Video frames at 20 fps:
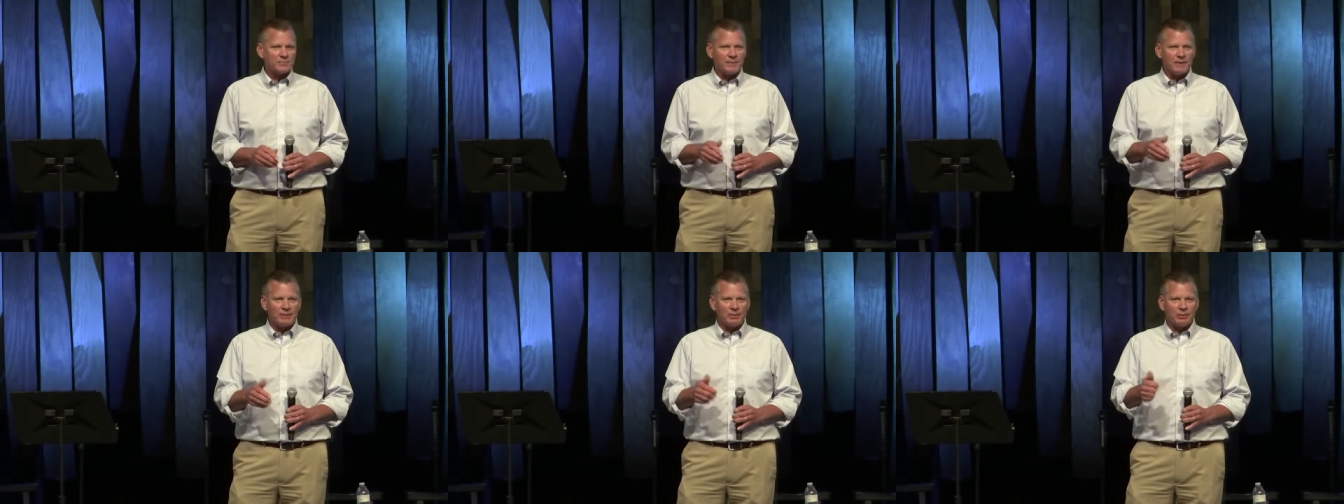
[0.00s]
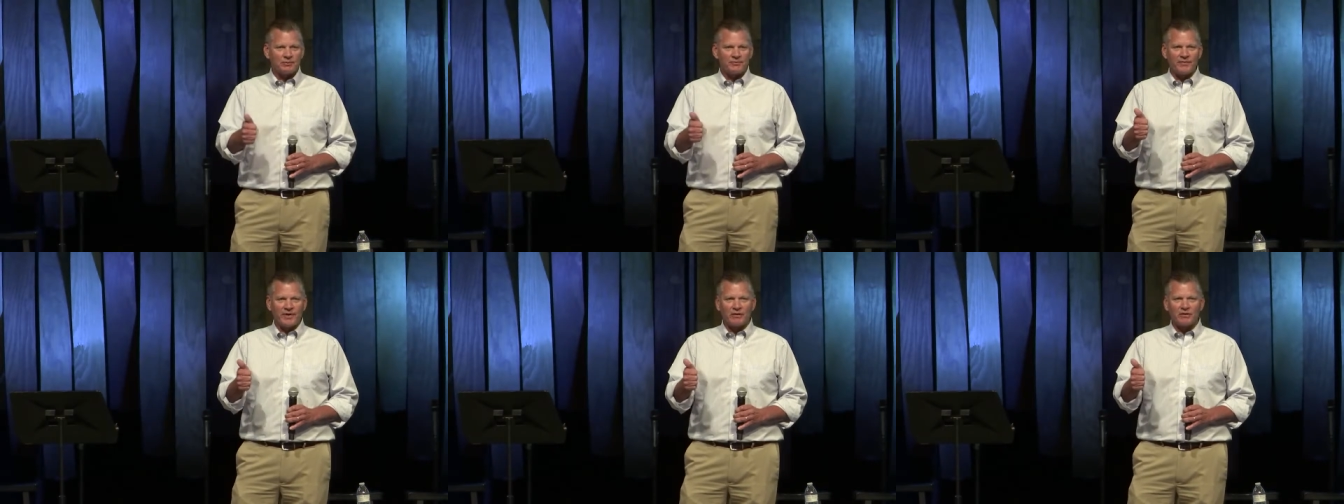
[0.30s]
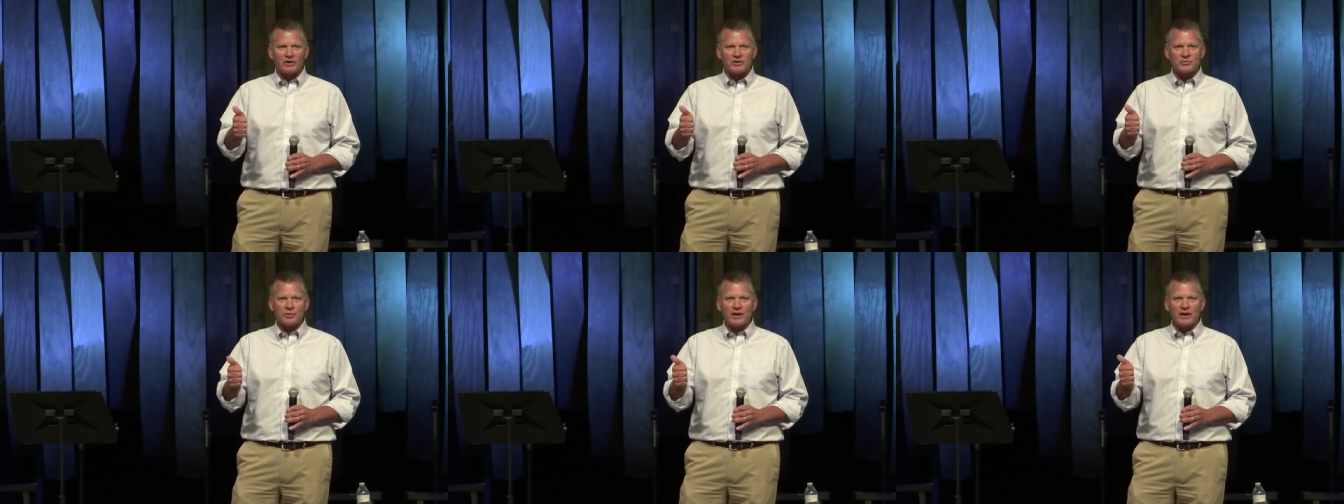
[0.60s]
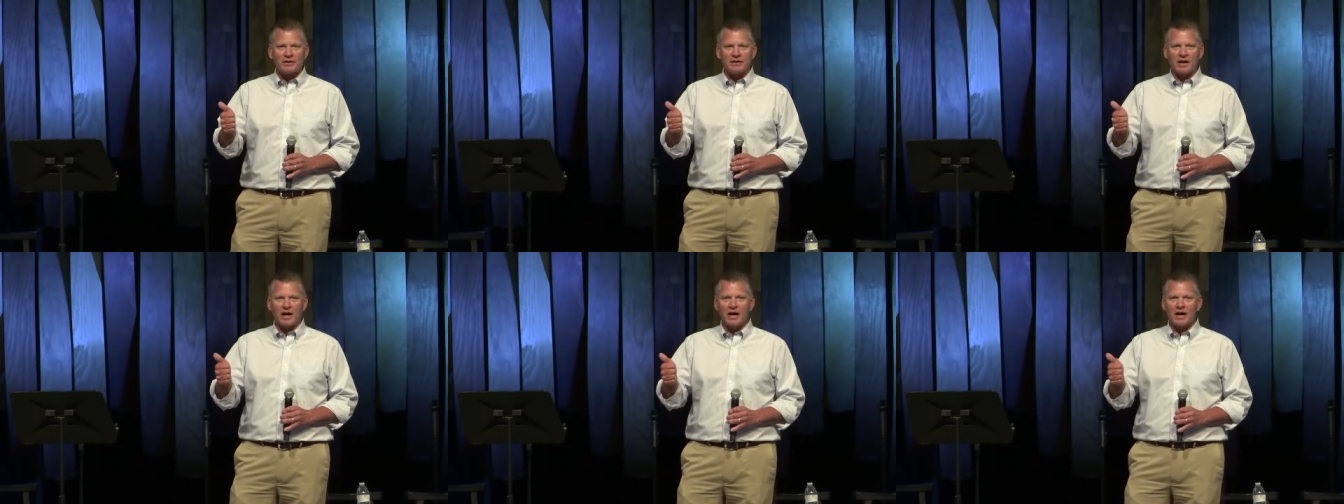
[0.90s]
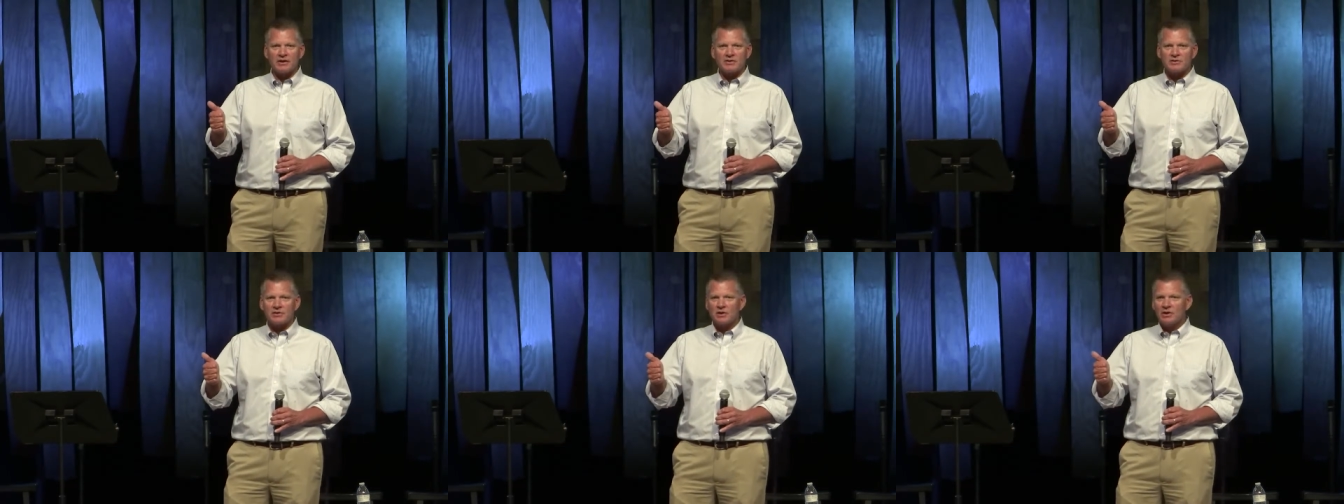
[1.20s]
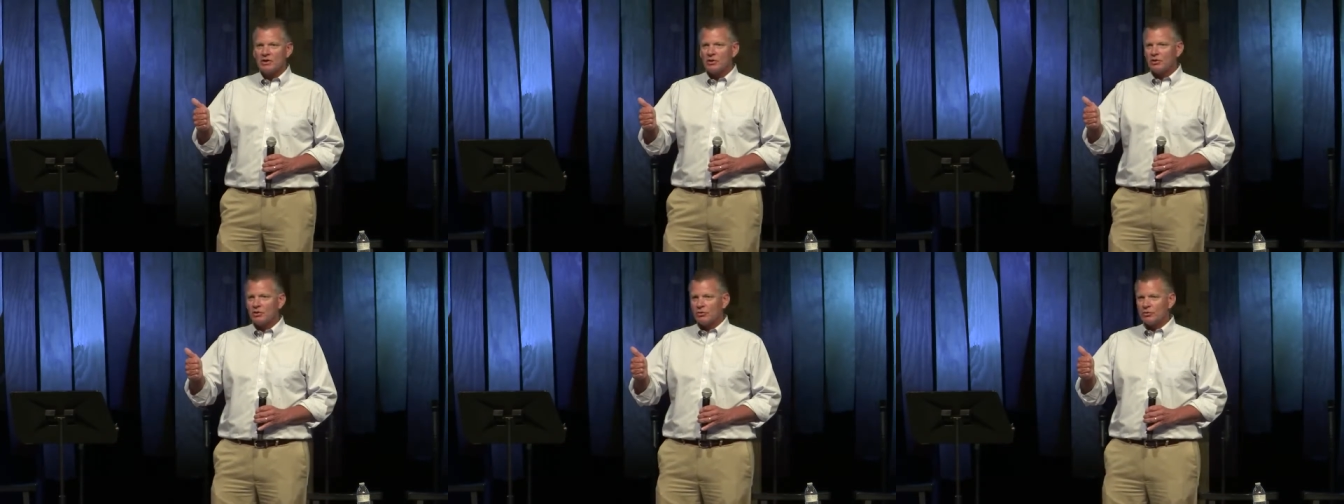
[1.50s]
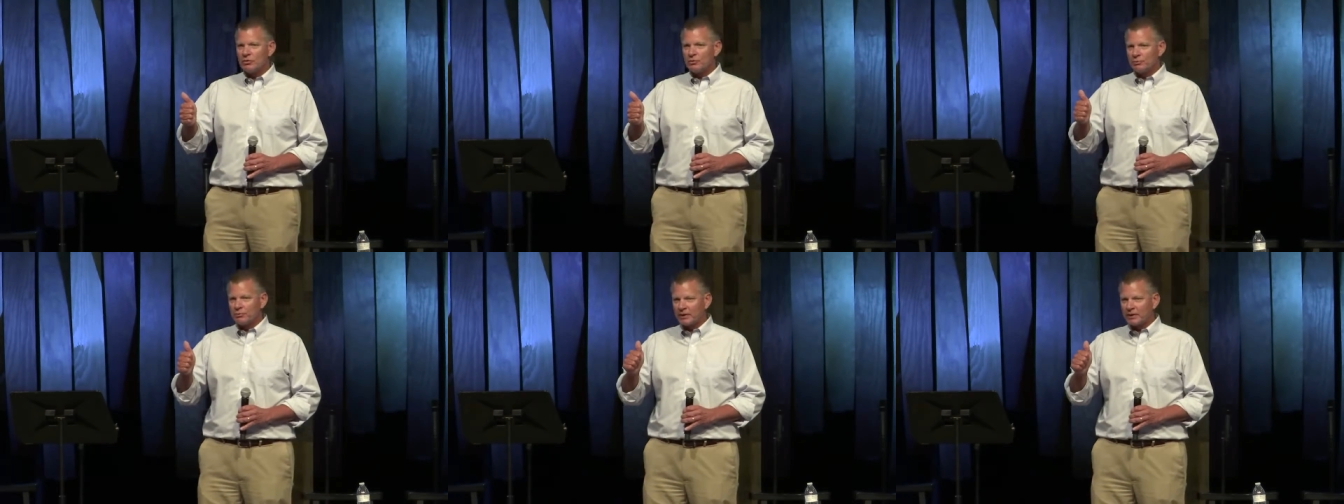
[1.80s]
people with felonies. We had guys who